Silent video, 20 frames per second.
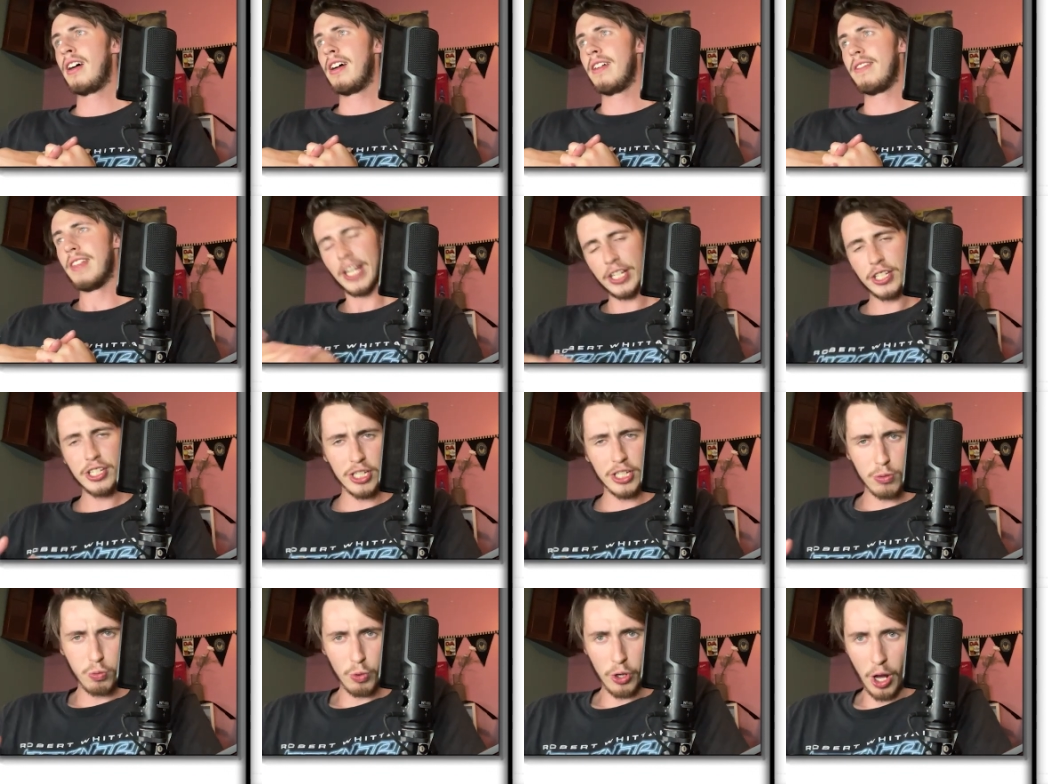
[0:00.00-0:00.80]
That's
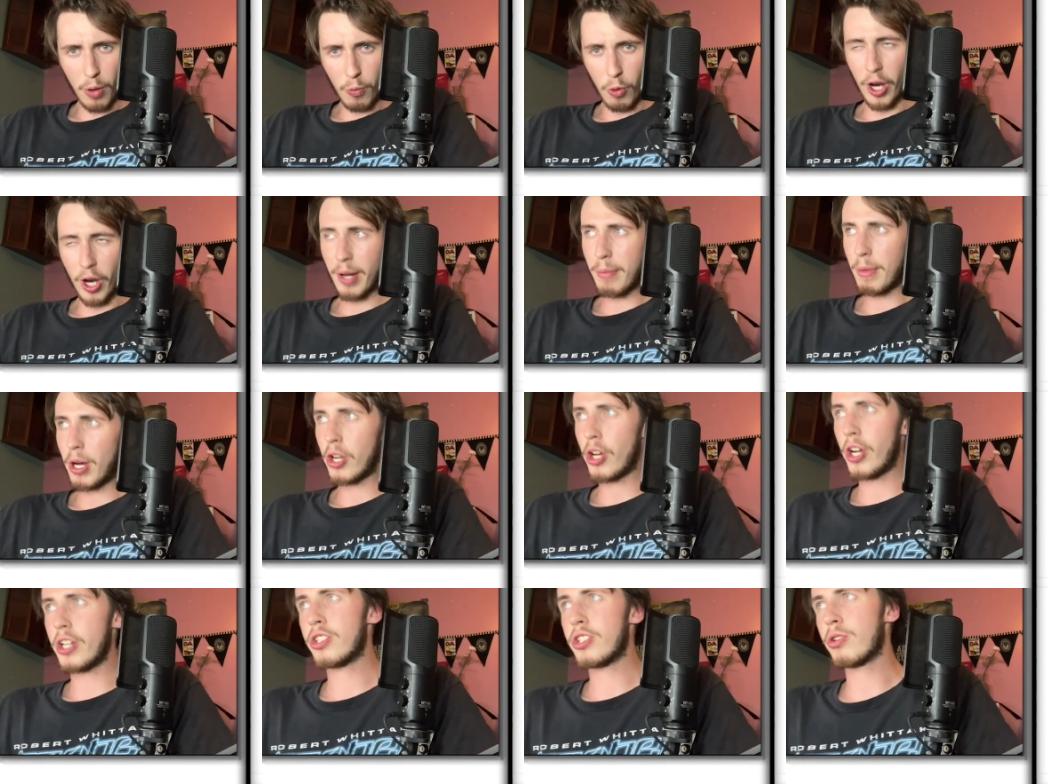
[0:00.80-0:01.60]
just what I wrote in my
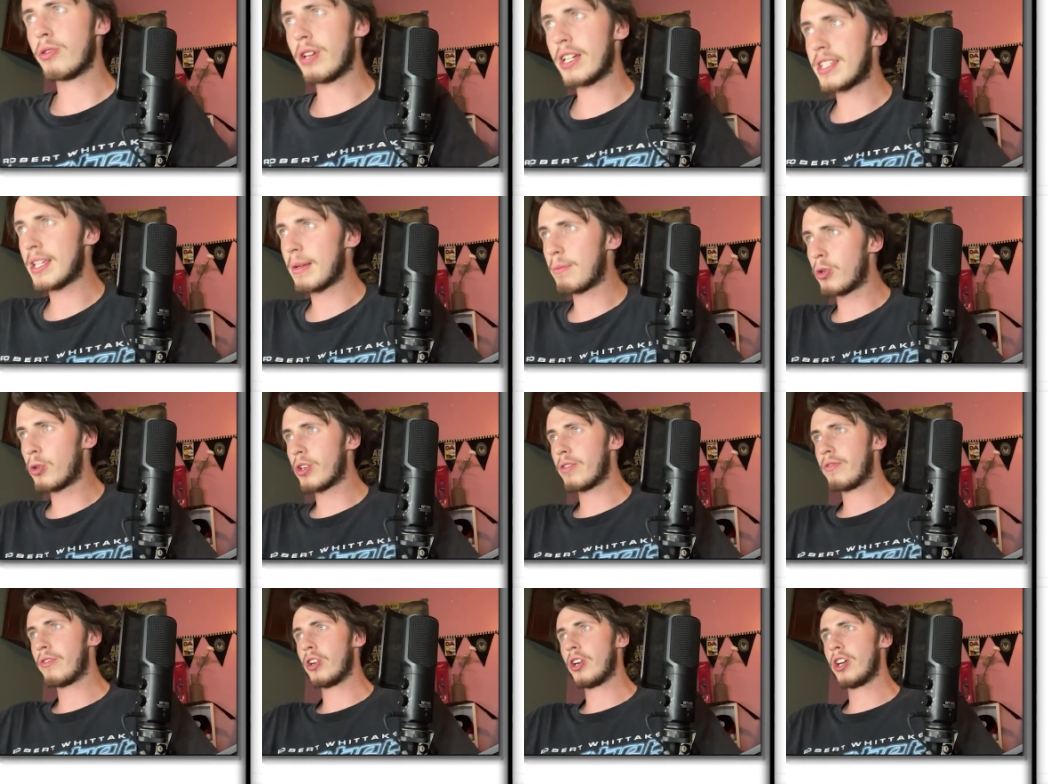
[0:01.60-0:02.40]
notes too. I said more
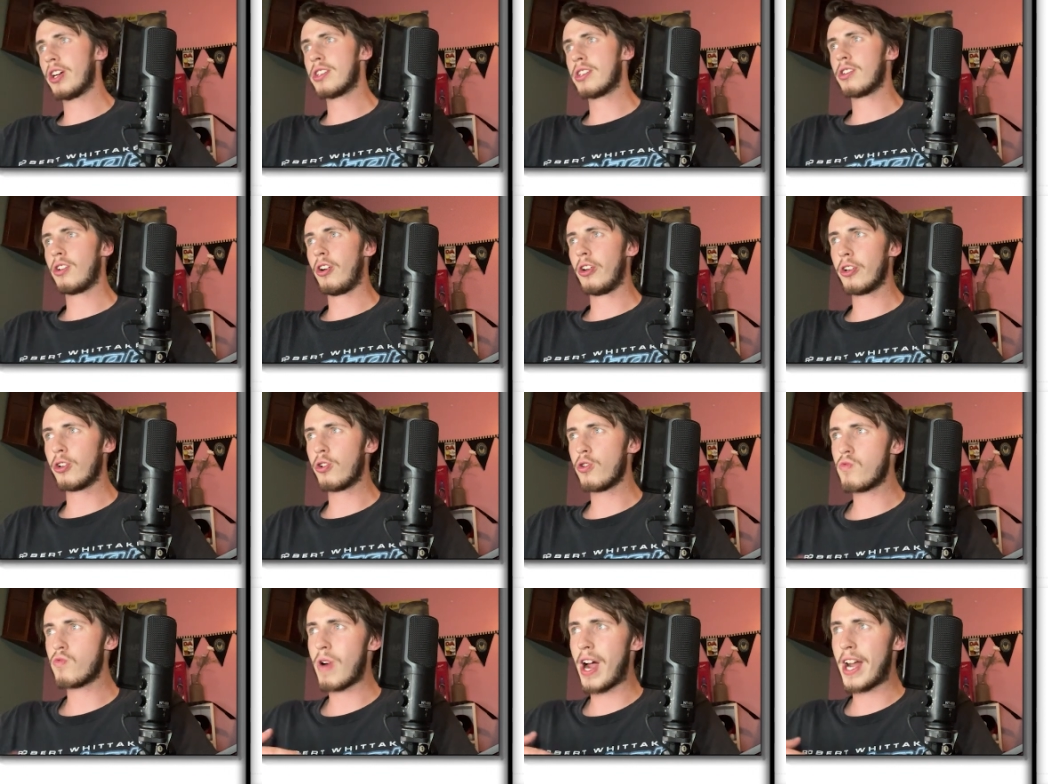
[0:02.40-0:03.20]
diverse, on a
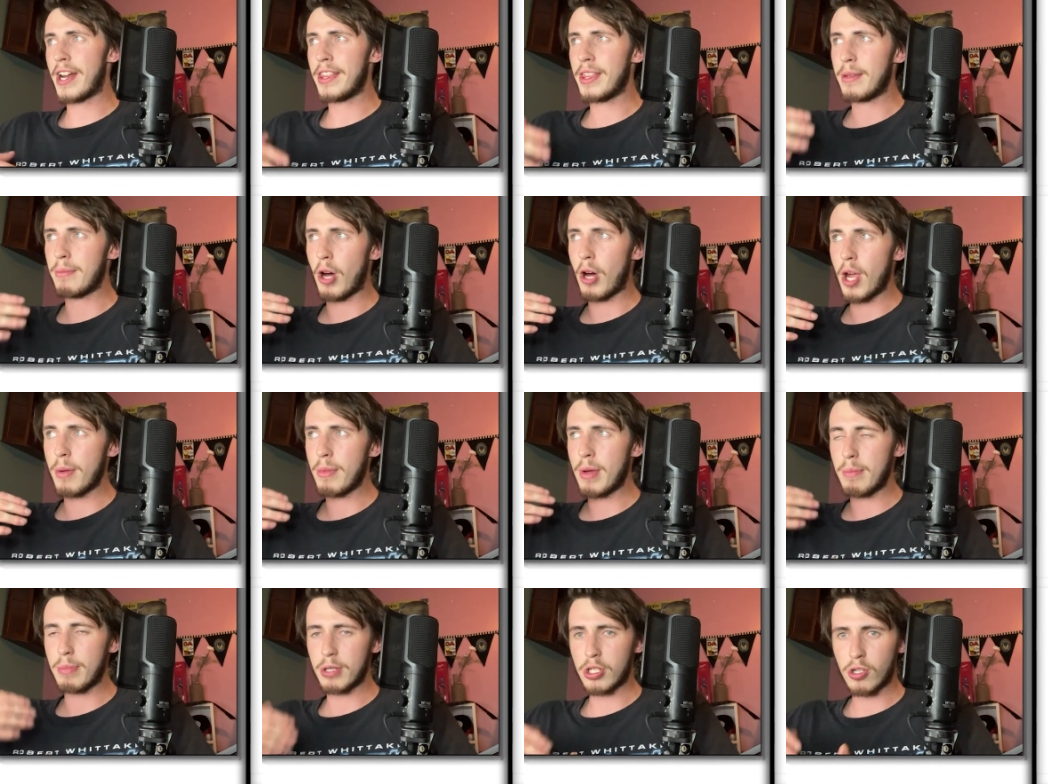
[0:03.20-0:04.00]
good run at the
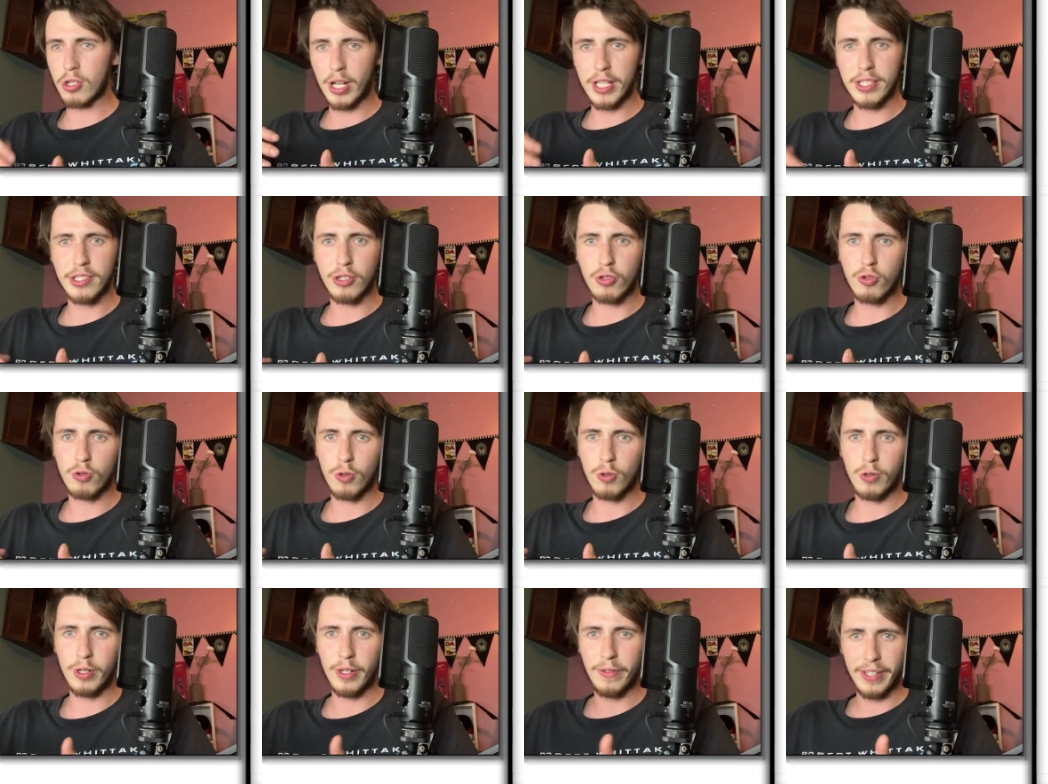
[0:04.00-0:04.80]
moment besides the
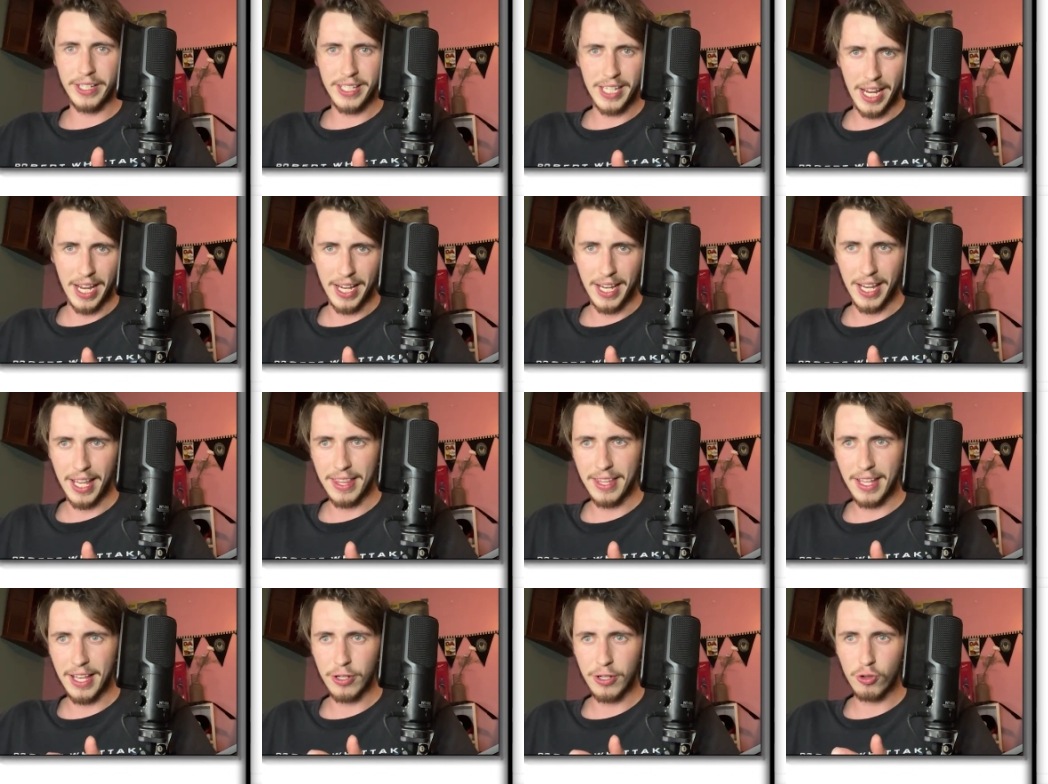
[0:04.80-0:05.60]
draw. If you take out
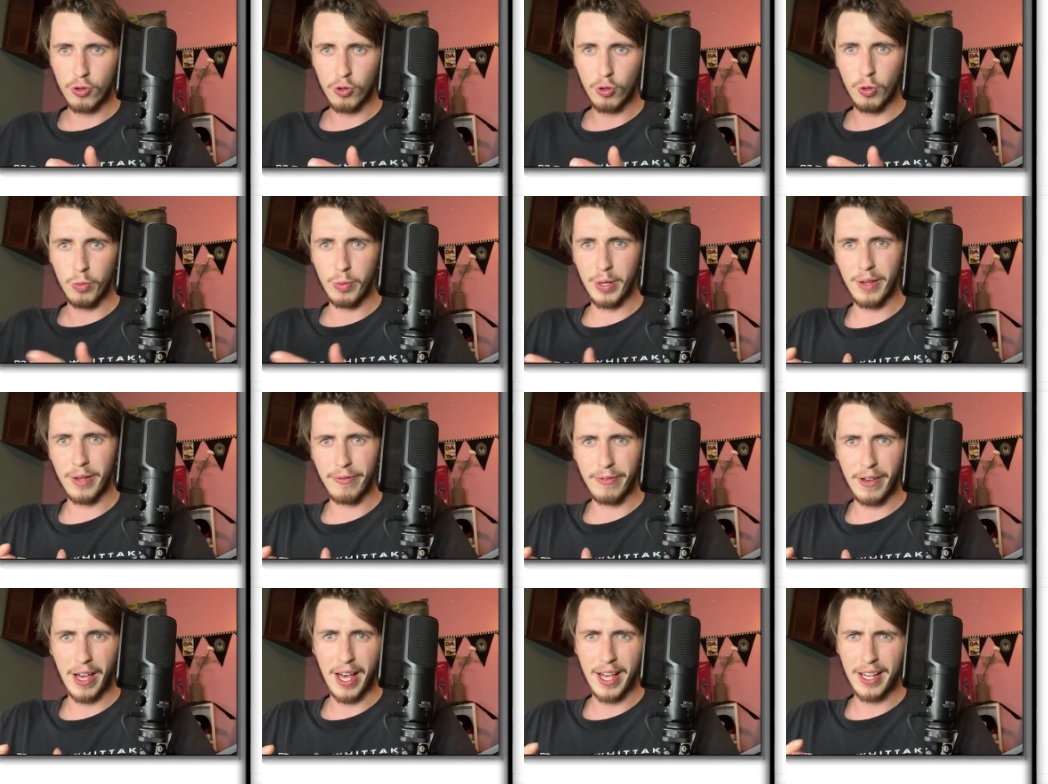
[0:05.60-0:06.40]
that draw
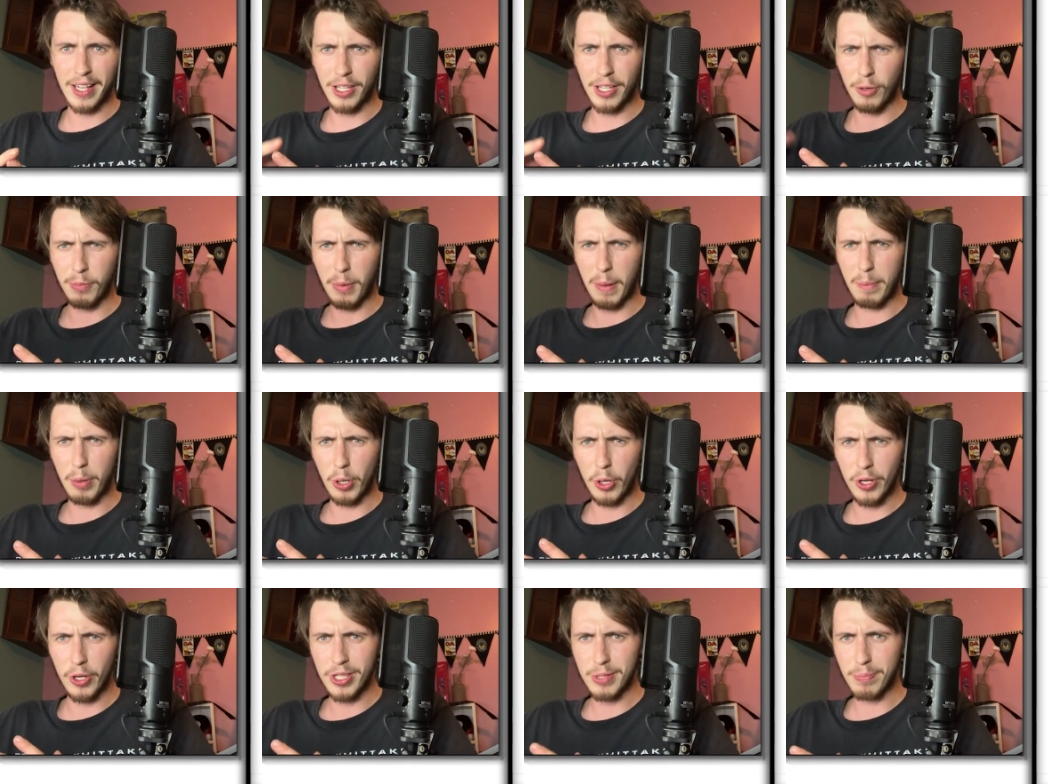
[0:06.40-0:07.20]
with Gilbert
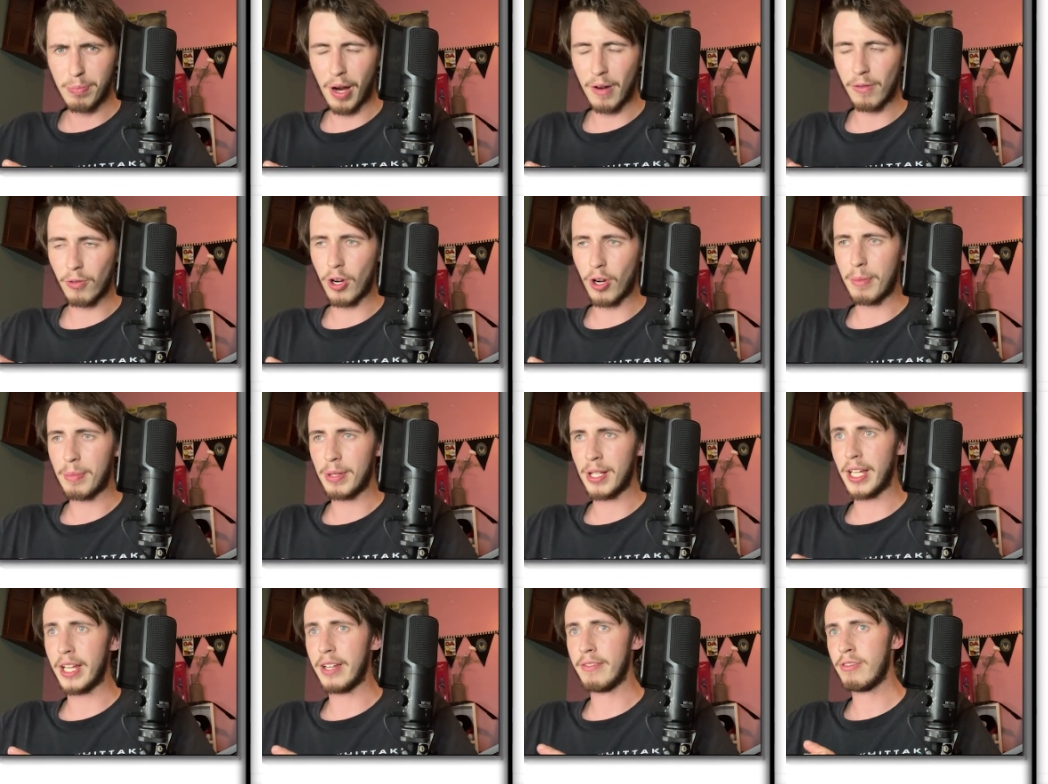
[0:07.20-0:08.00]
Burns' brother, I
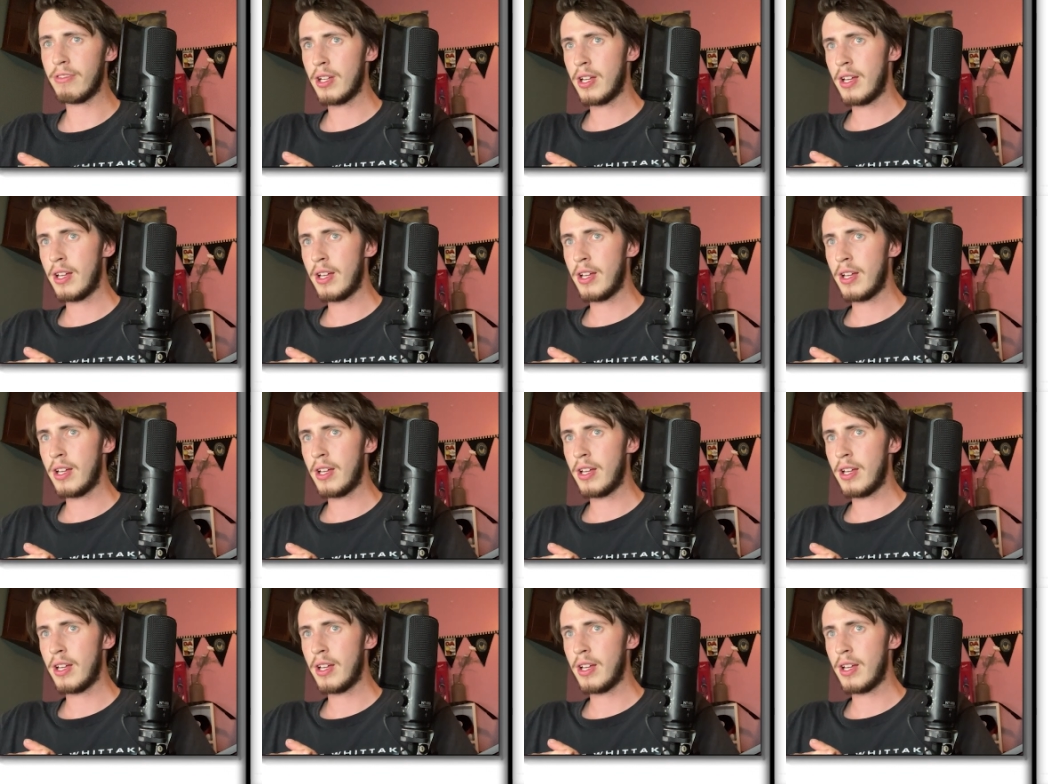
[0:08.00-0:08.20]
believe,